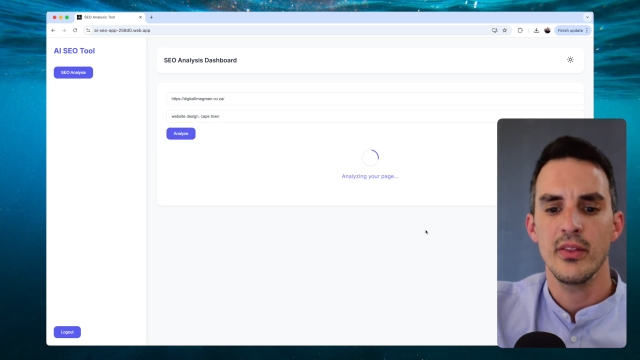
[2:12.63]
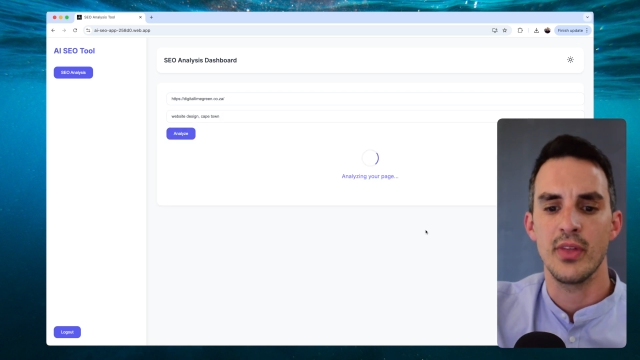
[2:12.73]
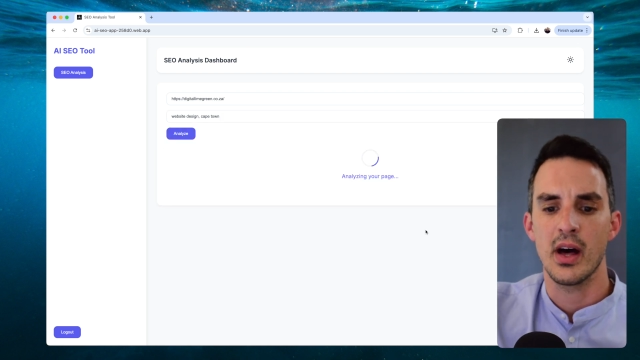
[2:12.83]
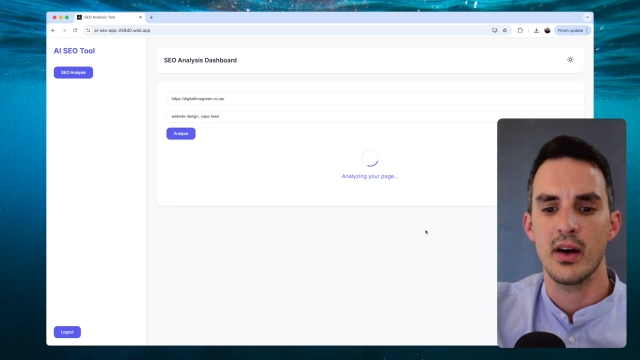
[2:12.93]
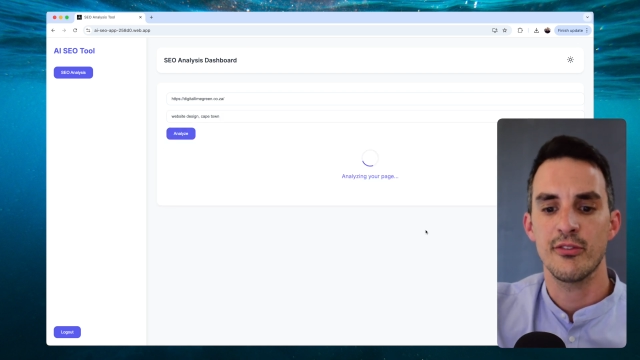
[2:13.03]

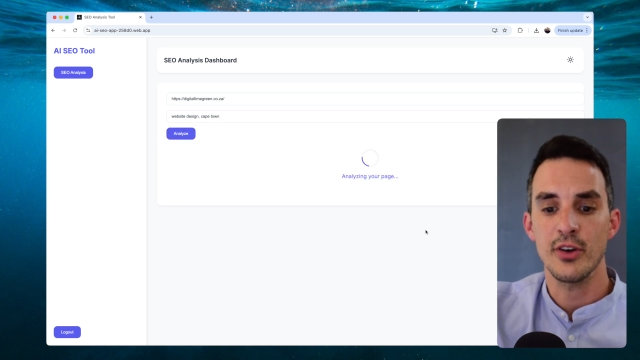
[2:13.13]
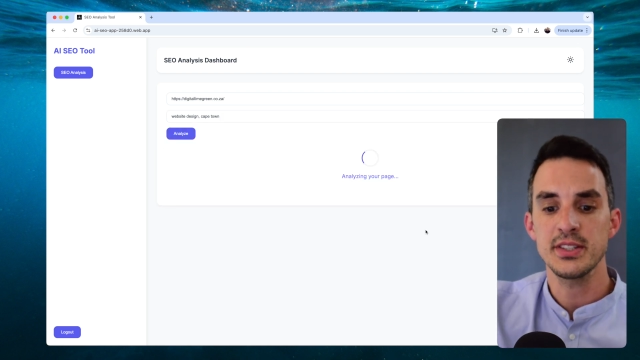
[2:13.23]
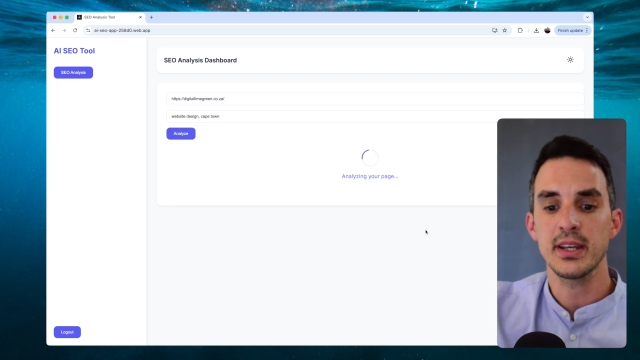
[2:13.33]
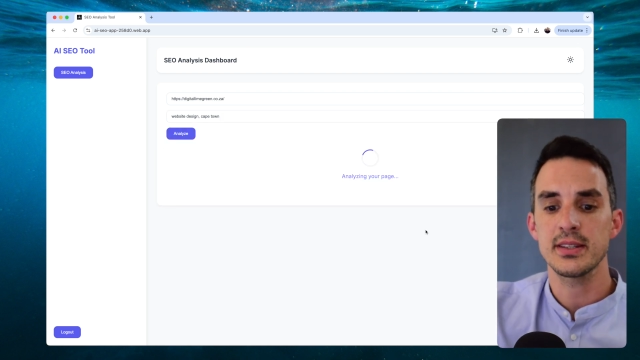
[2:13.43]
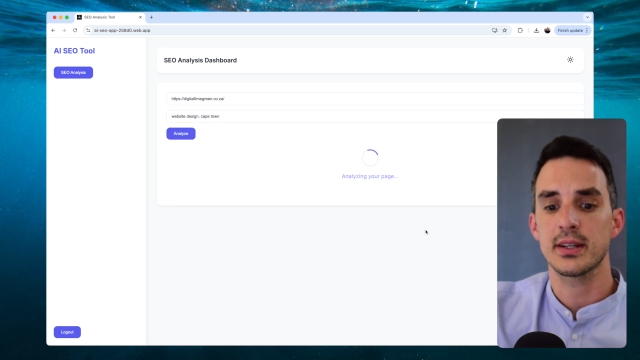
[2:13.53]
The first
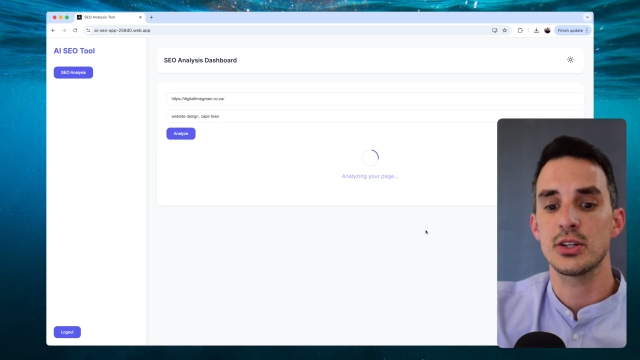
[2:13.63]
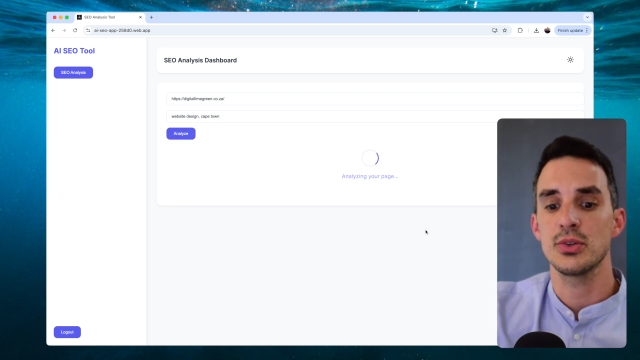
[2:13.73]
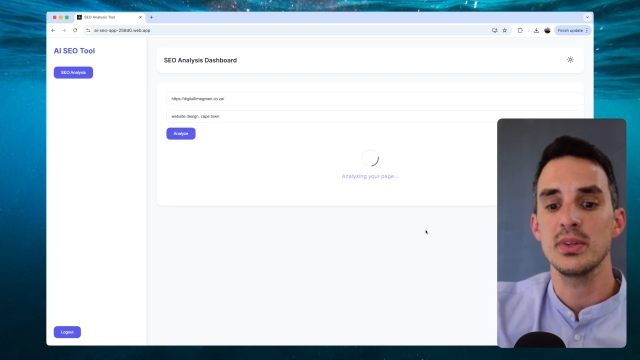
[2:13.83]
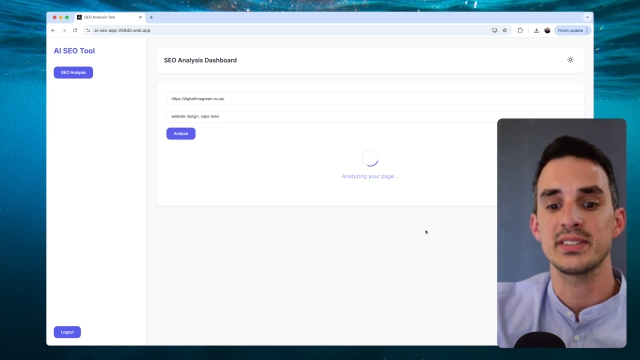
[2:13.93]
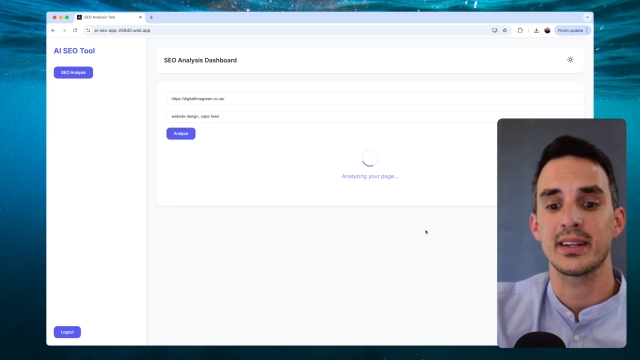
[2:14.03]
thing it's going to
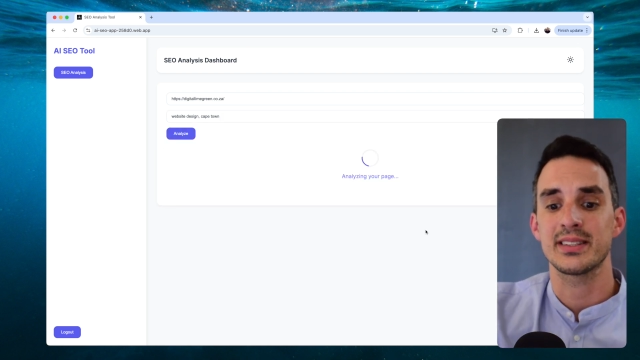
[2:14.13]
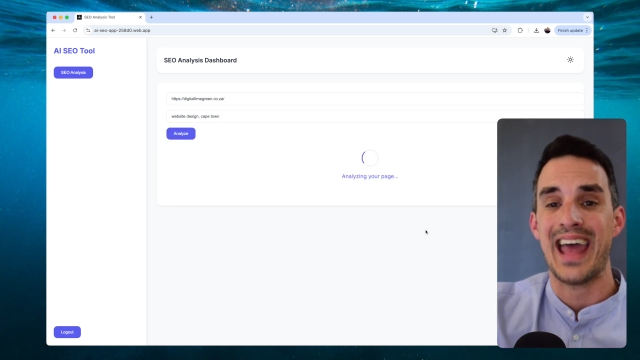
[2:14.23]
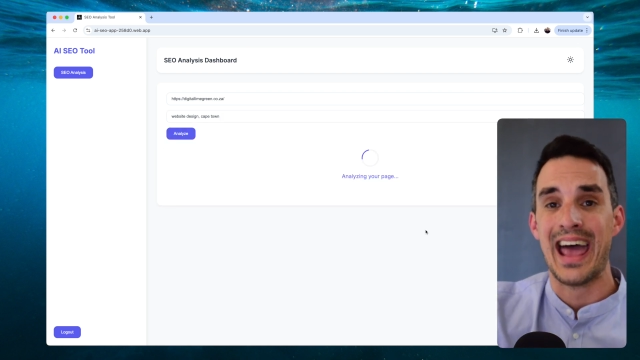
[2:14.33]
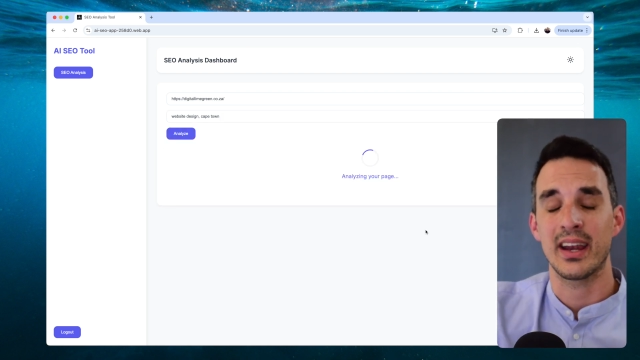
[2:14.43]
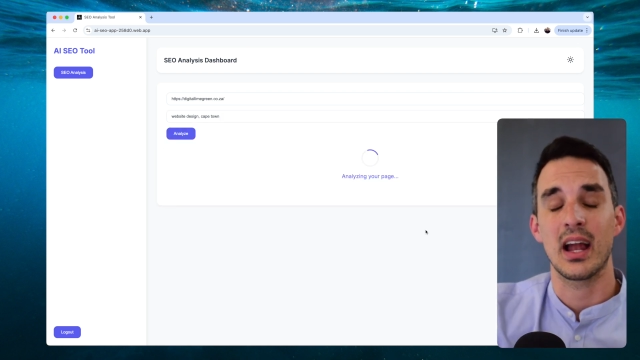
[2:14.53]
do is it's going
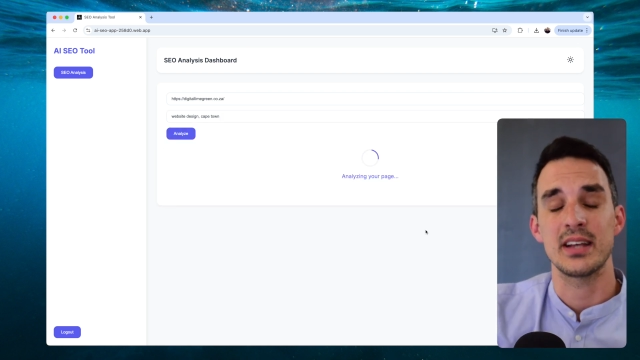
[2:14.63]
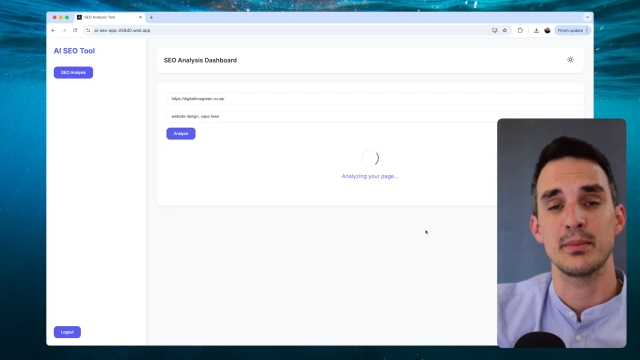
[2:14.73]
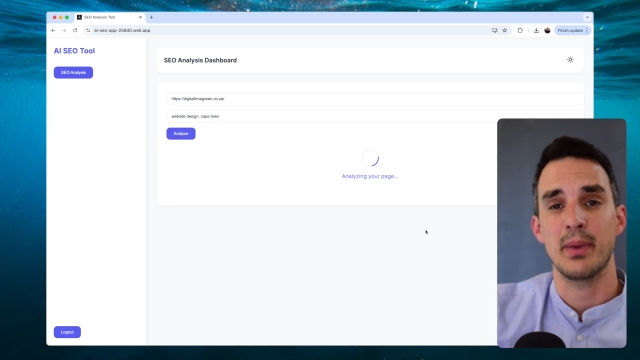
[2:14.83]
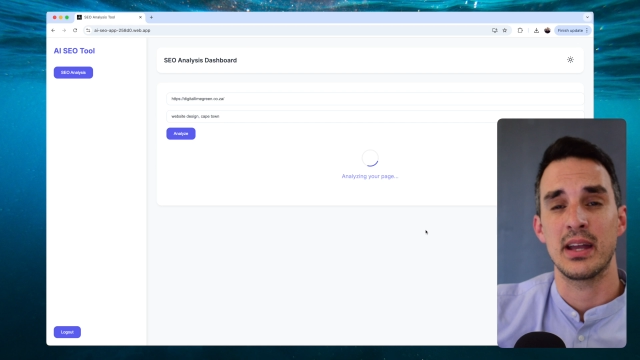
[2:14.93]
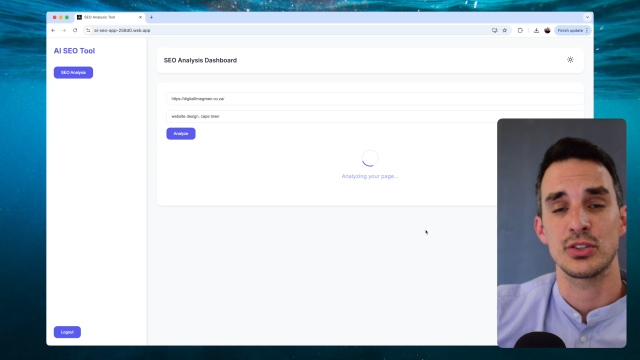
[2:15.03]
to analyze the
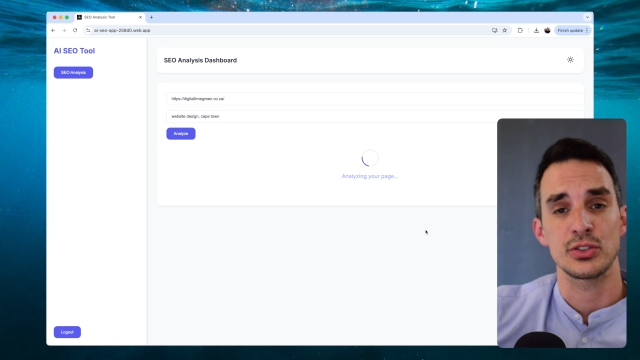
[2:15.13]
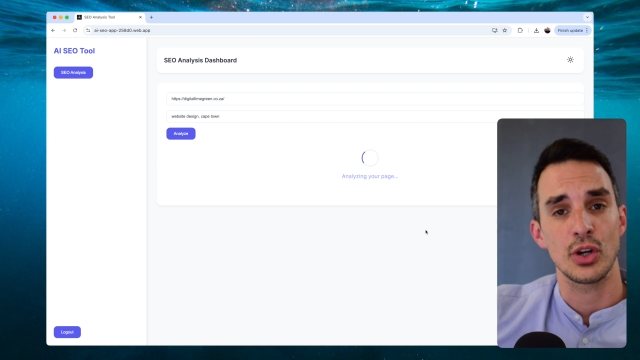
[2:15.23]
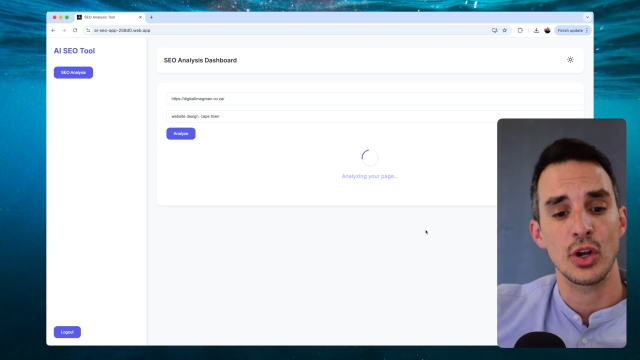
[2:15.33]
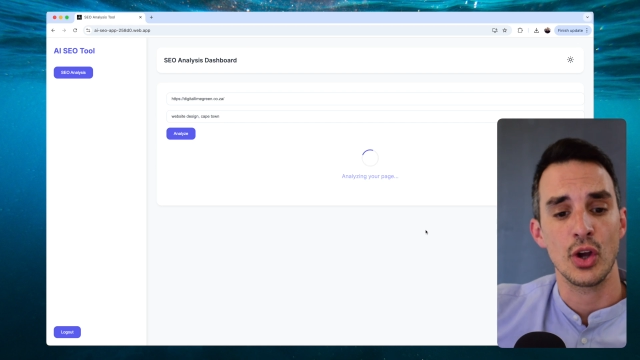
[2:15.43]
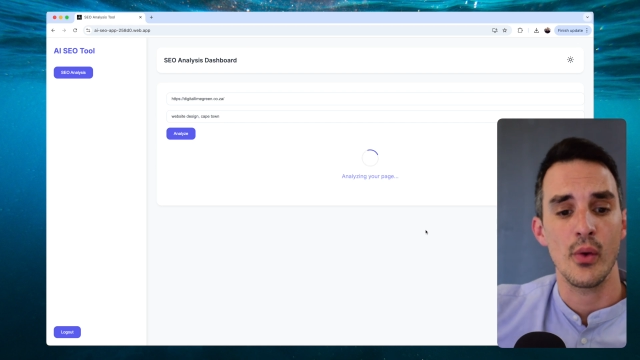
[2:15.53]
page. It's going
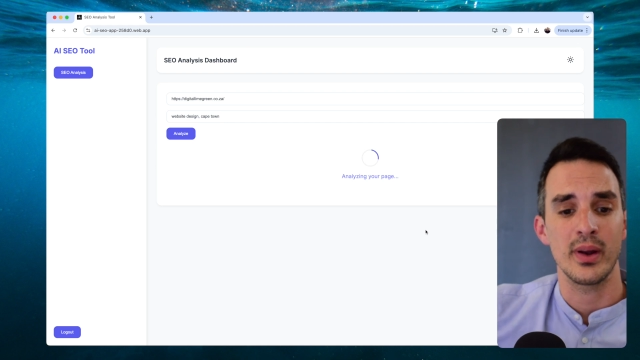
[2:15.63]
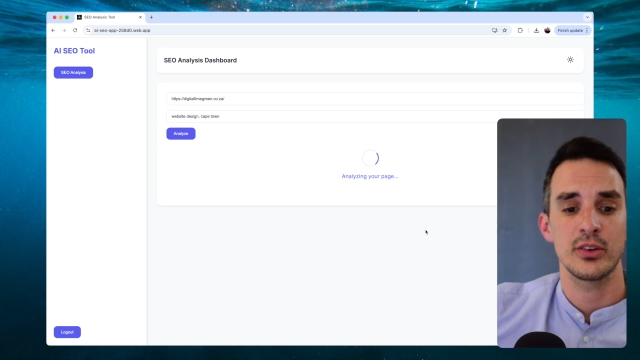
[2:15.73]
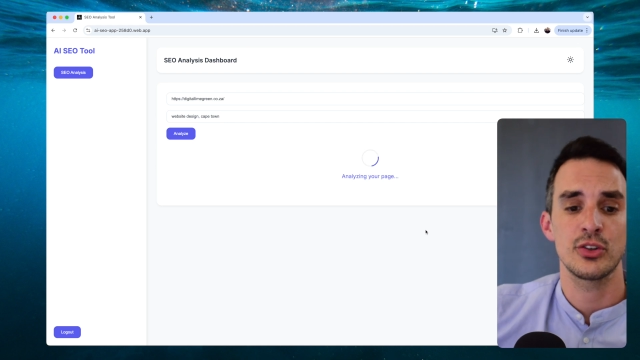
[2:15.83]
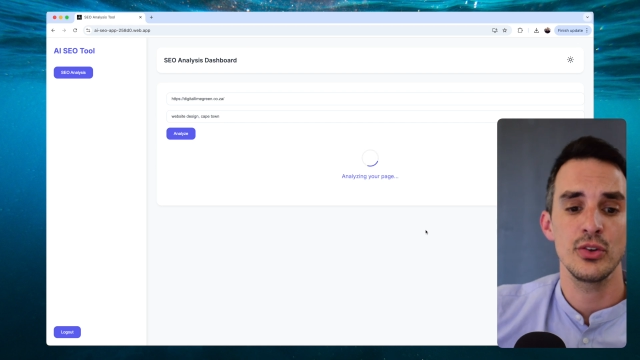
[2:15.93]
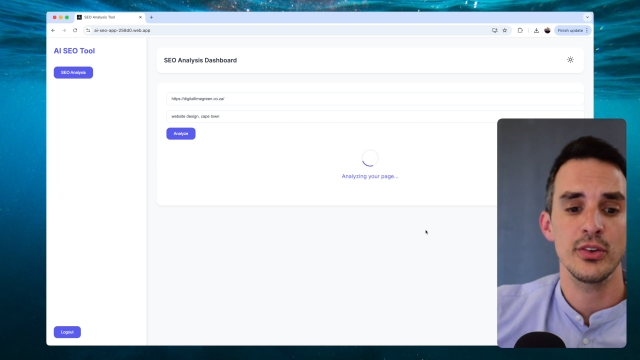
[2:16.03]
to go
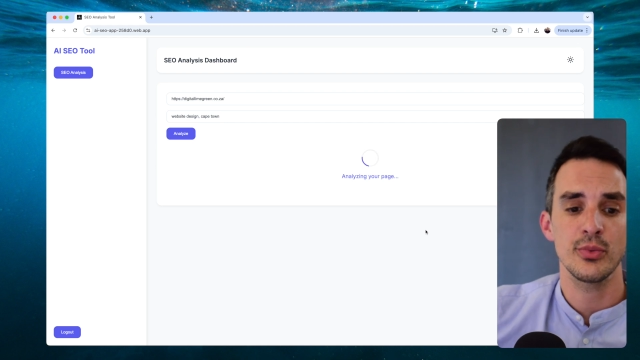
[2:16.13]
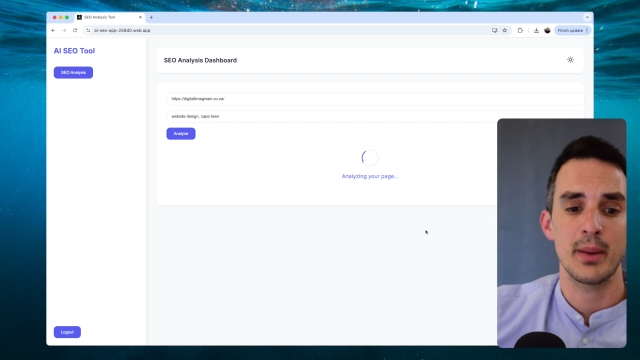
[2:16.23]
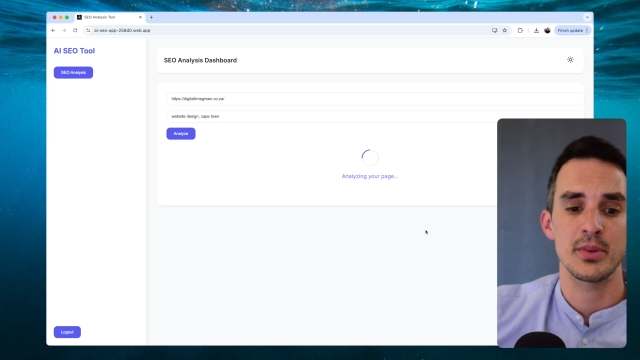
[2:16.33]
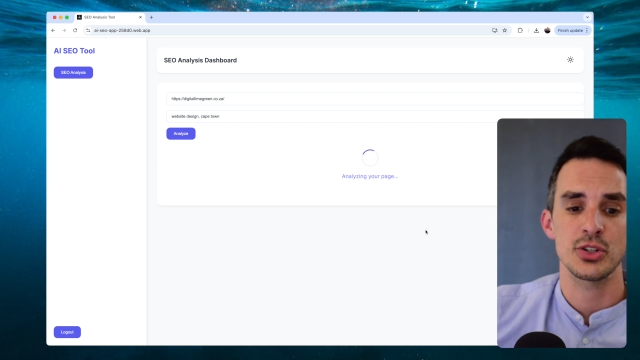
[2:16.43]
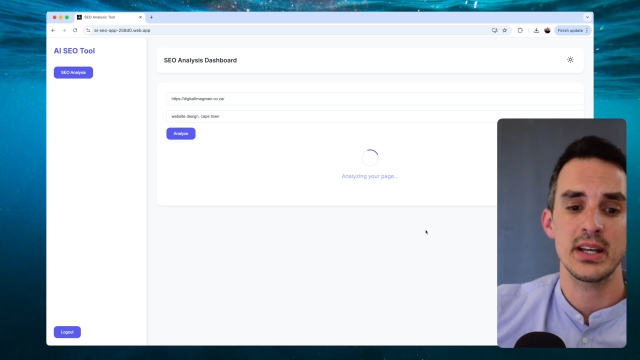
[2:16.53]
into this
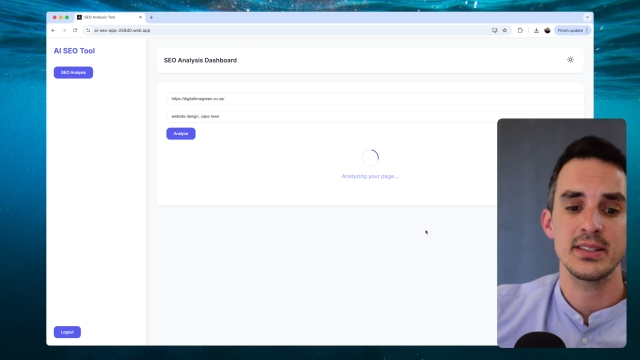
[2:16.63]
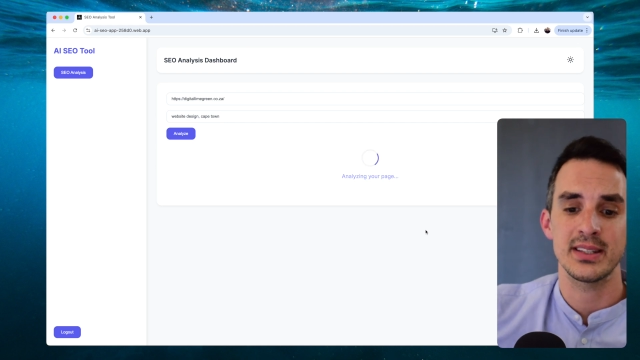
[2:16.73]
web address.